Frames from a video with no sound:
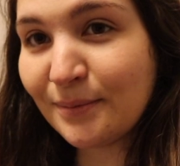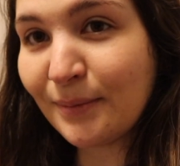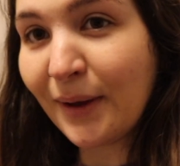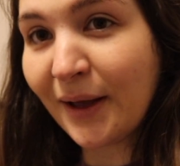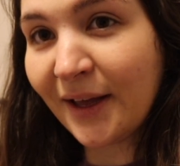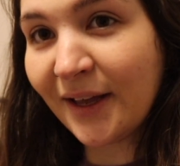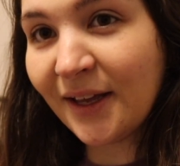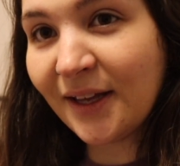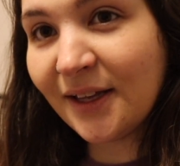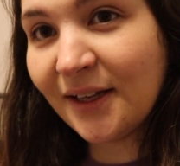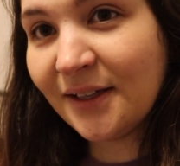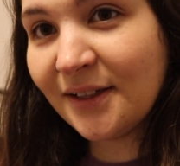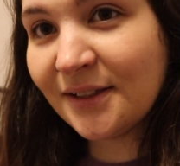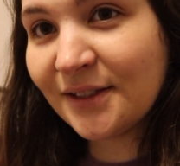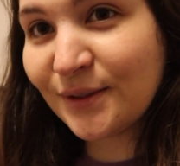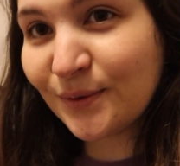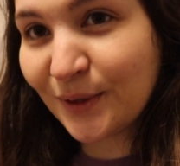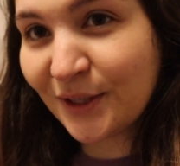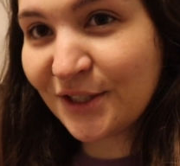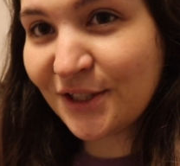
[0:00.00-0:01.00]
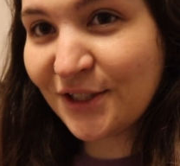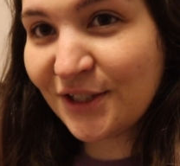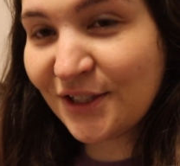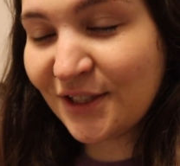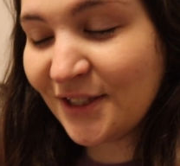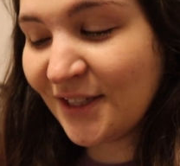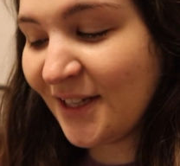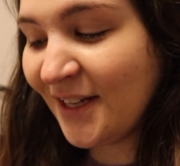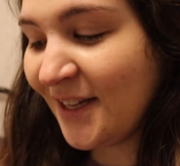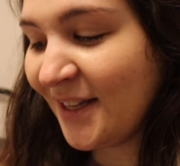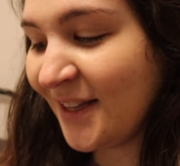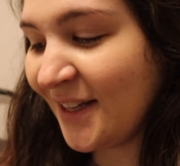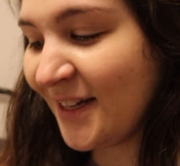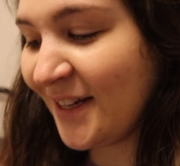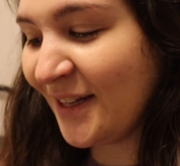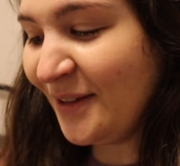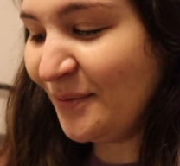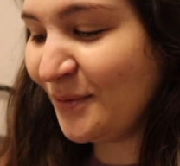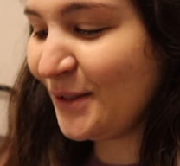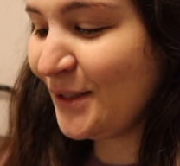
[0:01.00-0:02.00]
My Switch that
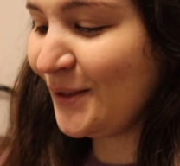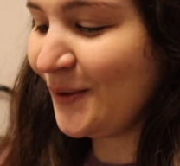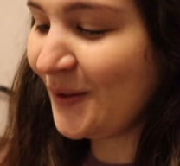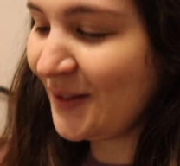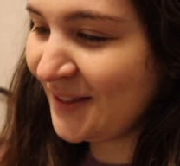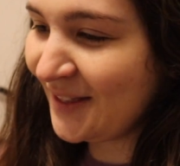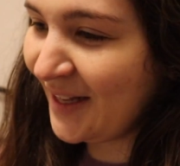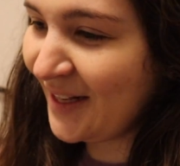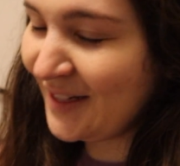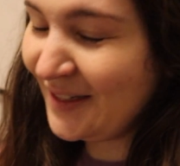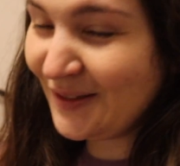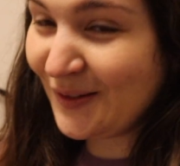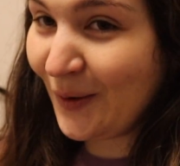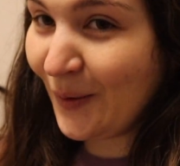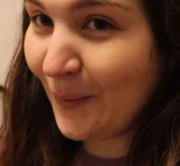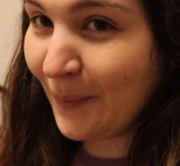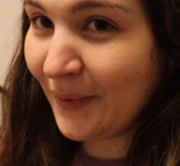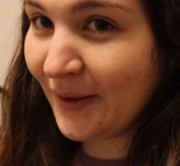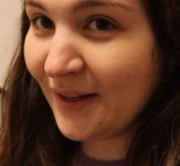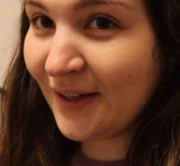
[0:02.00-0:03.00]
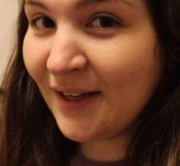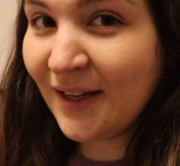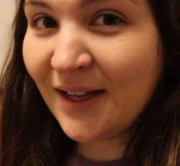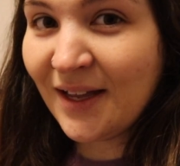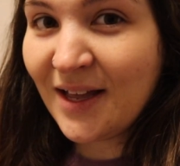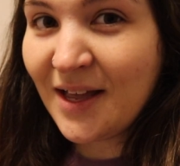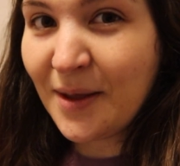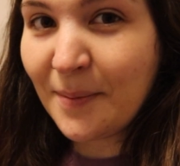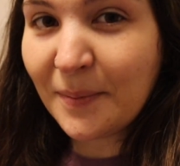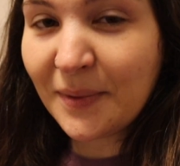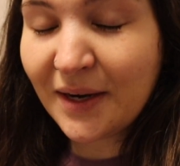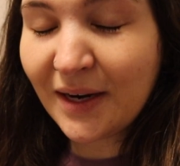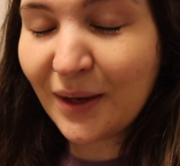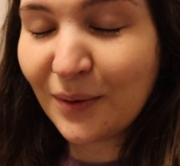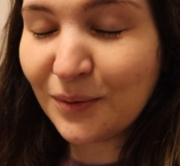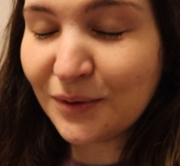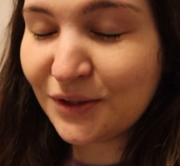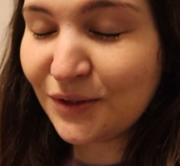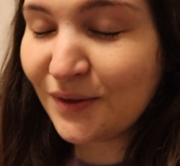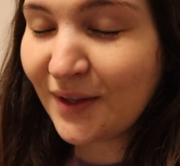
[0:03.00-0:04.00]
I'm so excited to open, but I
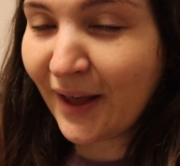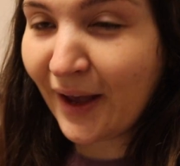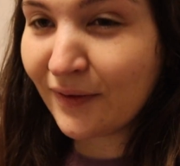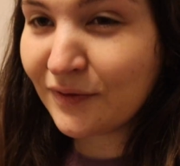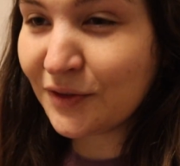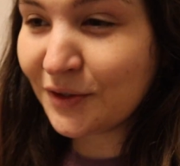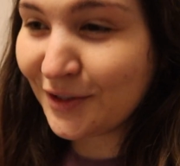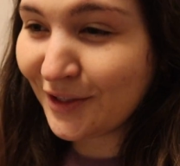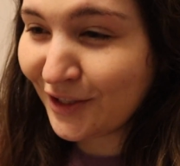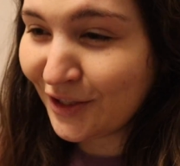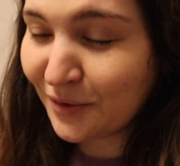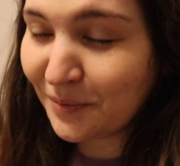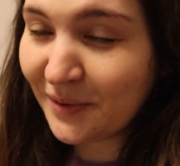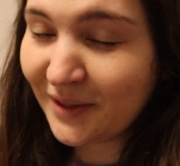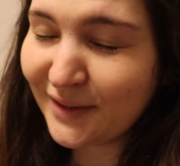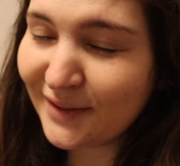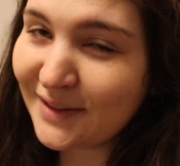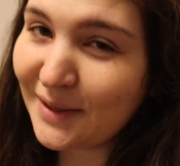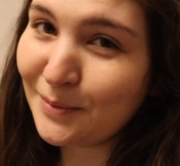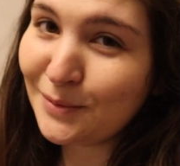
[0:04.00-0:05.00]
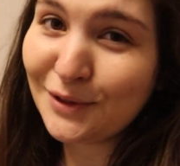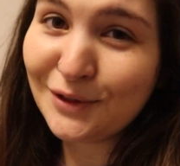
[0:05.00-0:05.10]
will do that after dinner because I'm